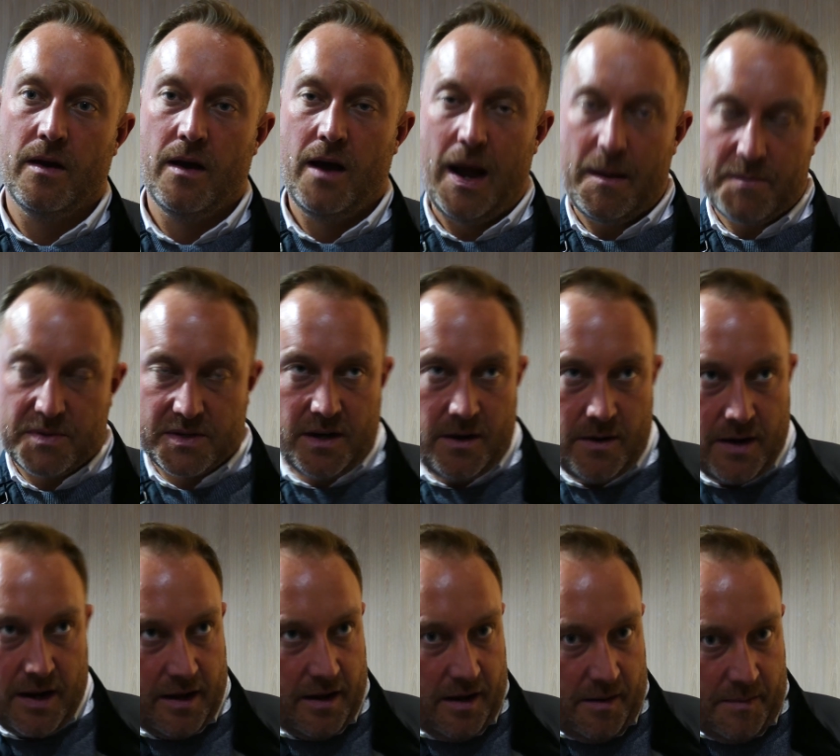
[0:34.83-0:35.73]

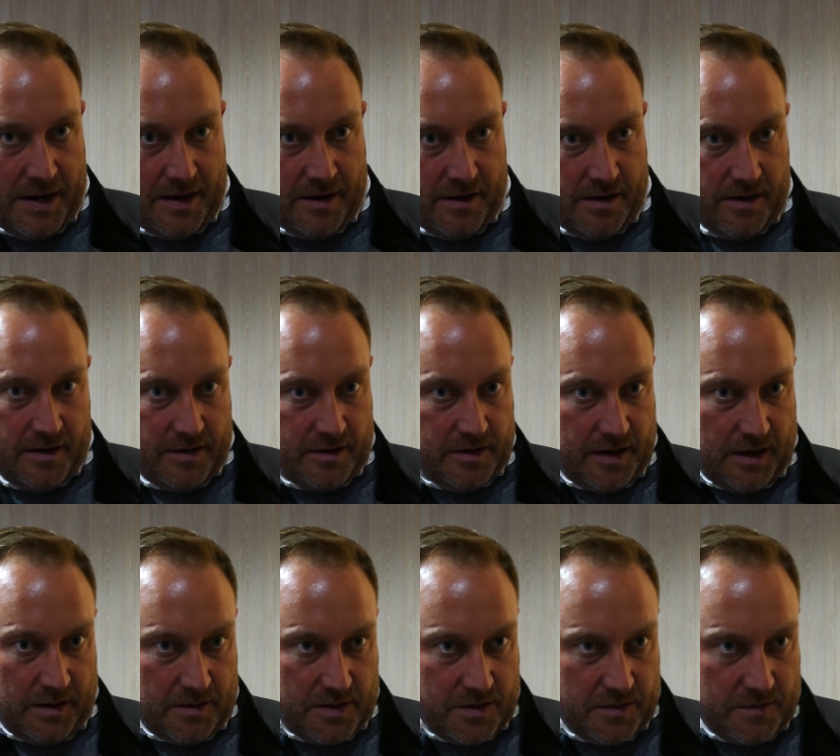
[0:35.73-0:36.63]
Absolutely. I mean, you know,
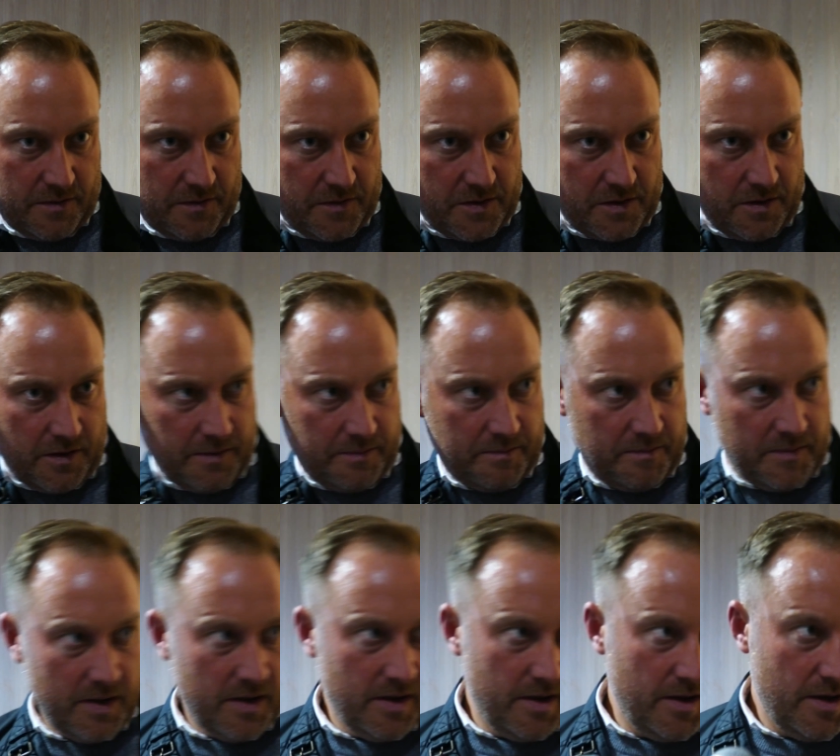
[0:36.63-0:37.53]
you've got to
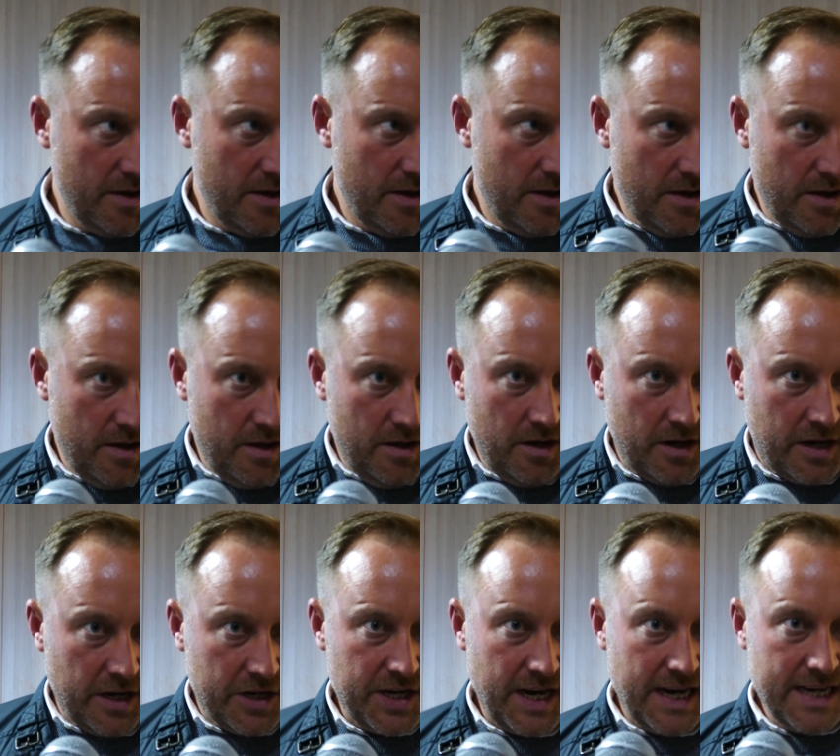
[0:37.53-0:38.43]

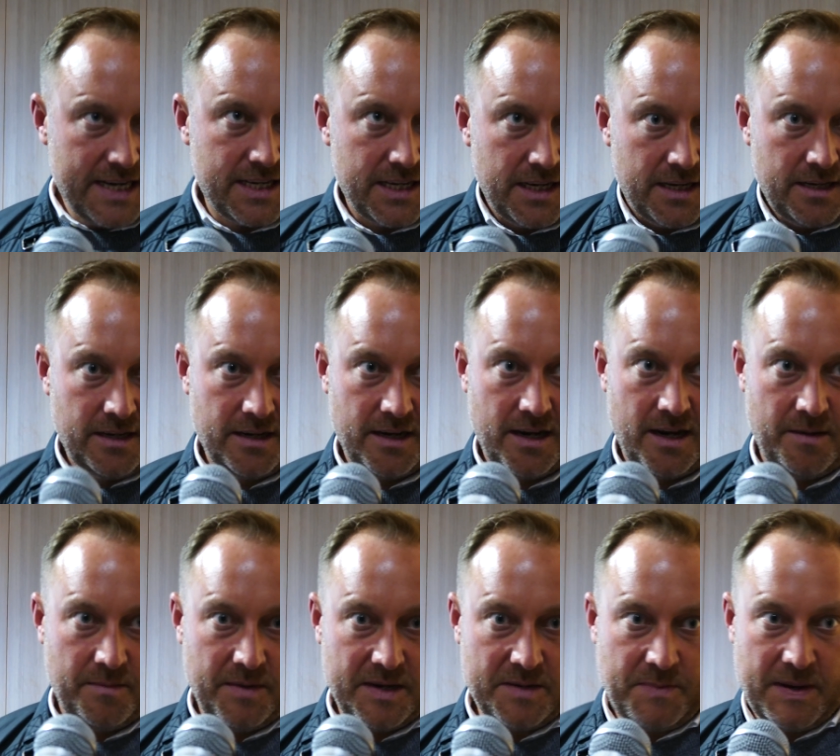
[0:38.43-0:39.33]
look at Jason.
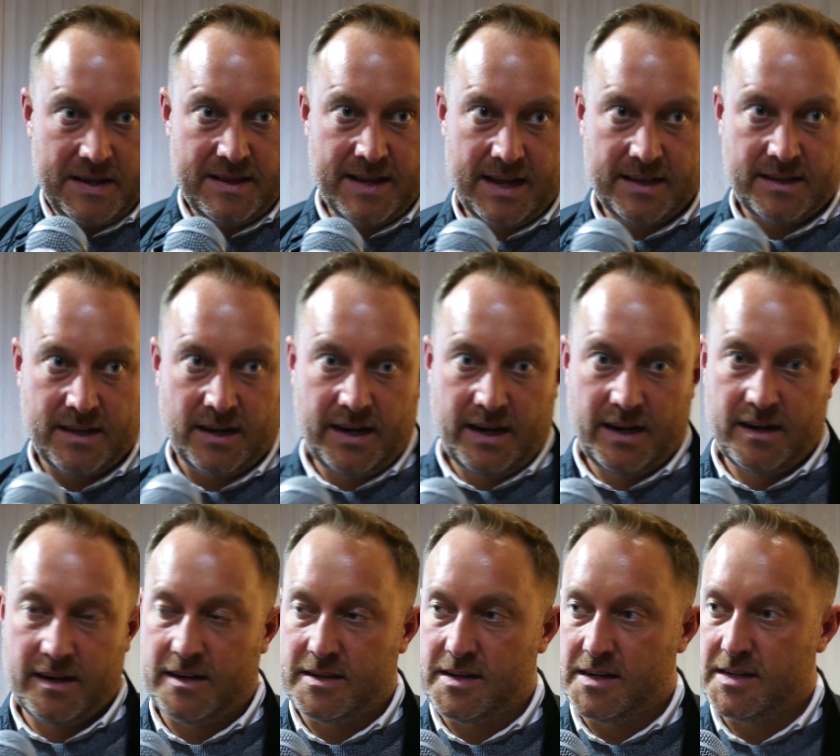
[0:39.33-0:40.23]
He's been there, done
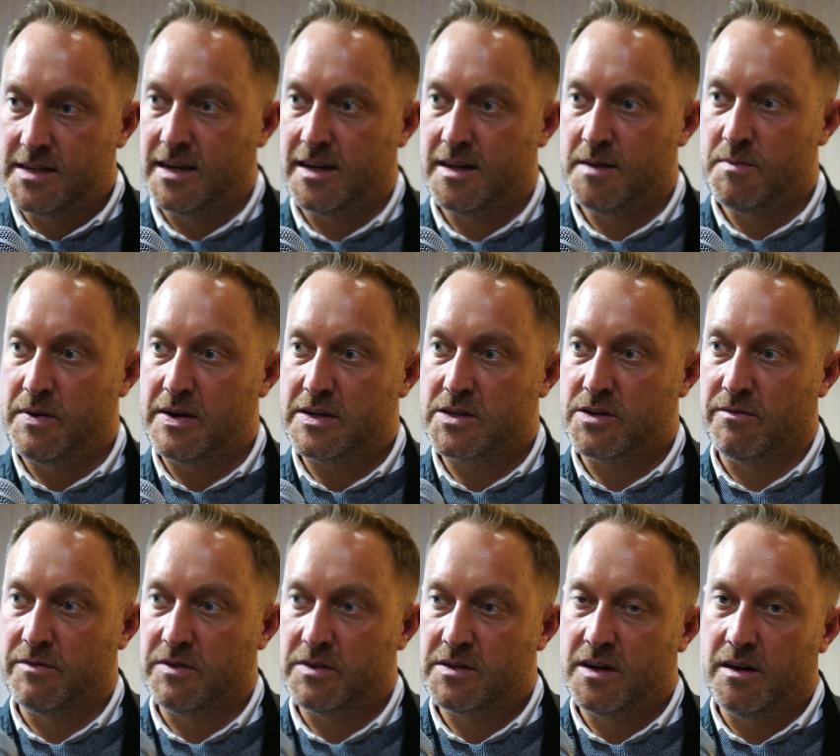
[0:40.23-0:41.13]
it, as he said in the press
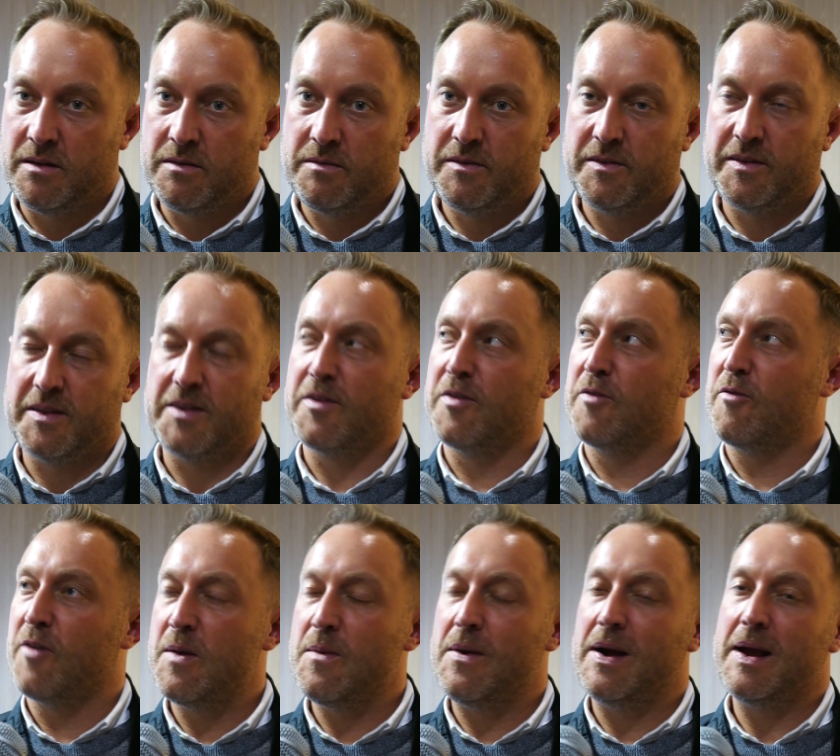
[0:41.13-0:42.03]
conference. You know,
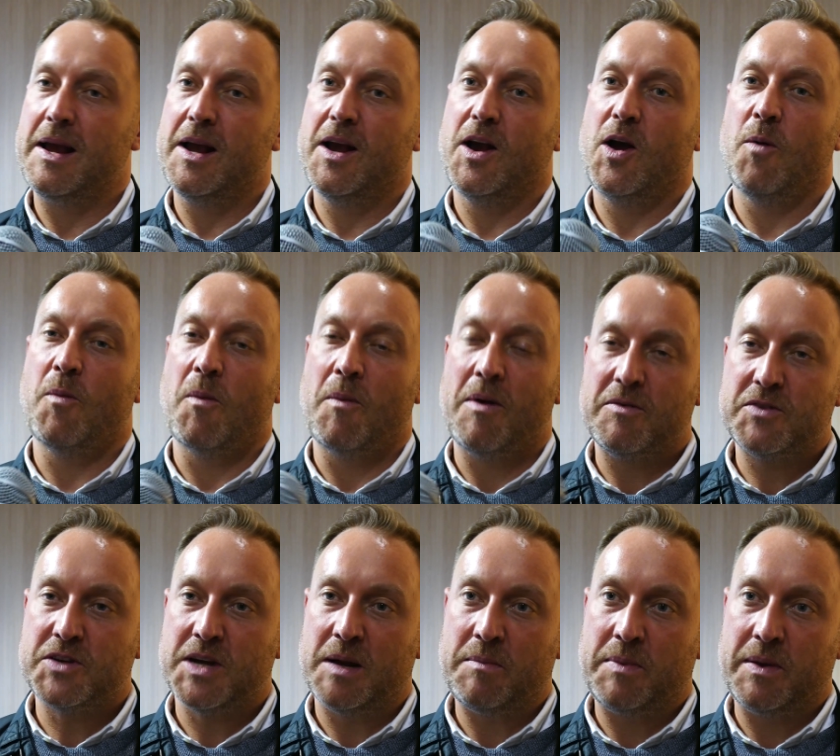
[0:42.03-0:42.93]
three-weight
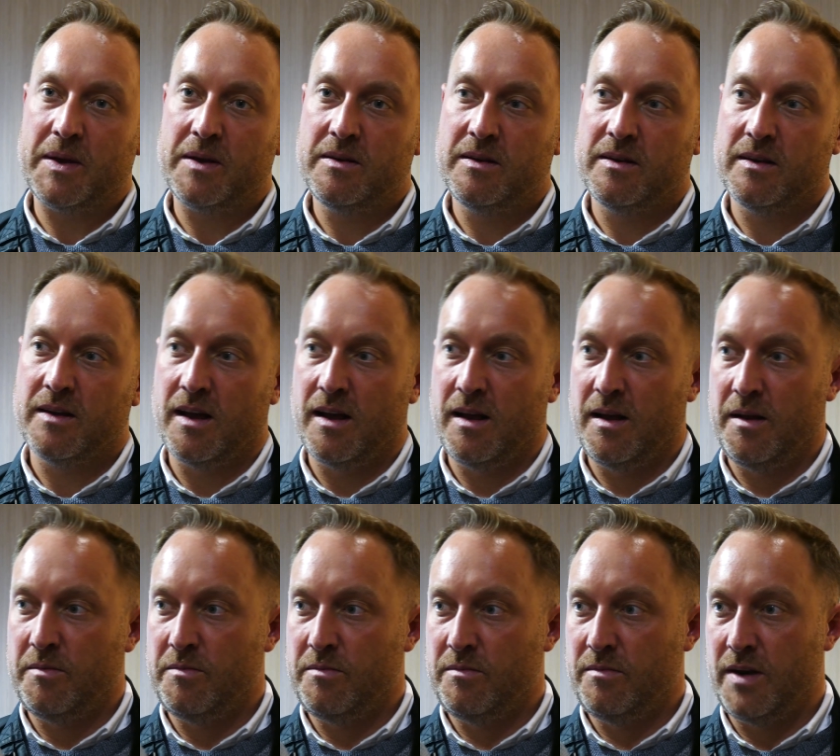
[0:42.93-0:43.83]
Commonwealth champion,
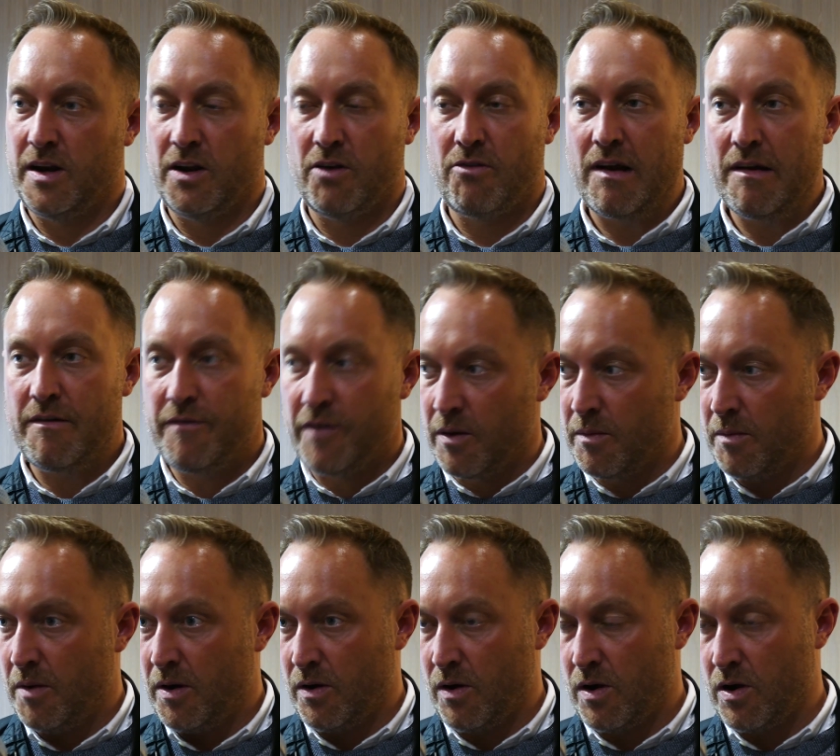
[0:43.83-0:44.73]
had a great fight
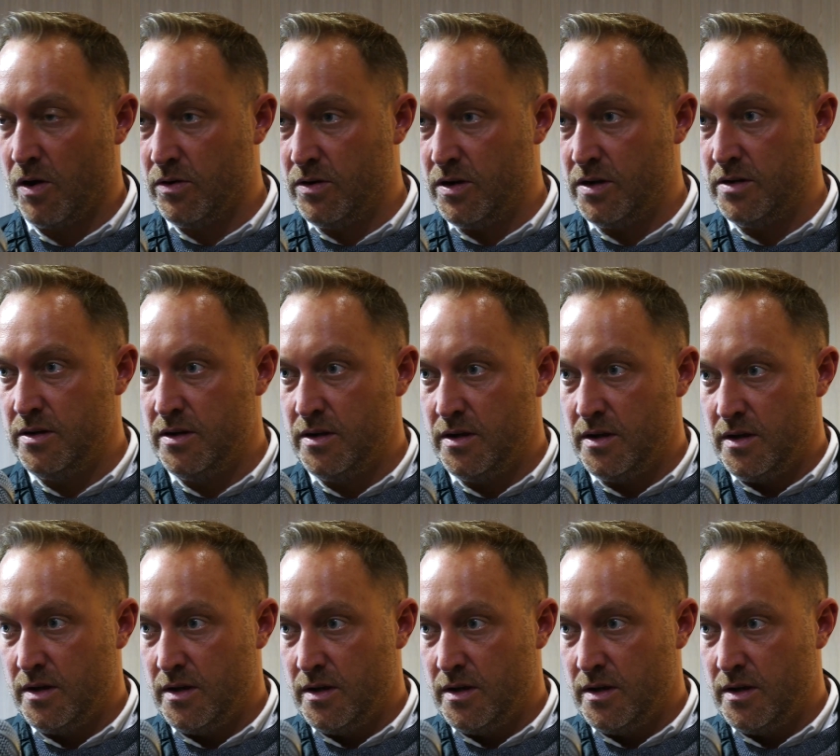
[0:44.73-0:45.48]
with Michael Conlon,